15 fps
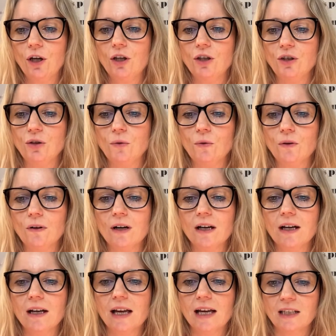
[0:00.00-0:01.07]
your
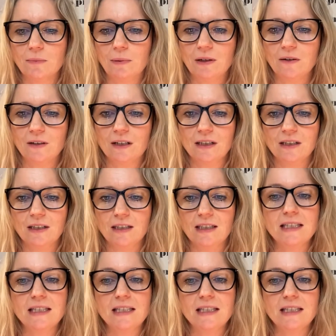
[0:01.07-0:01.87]
experiences.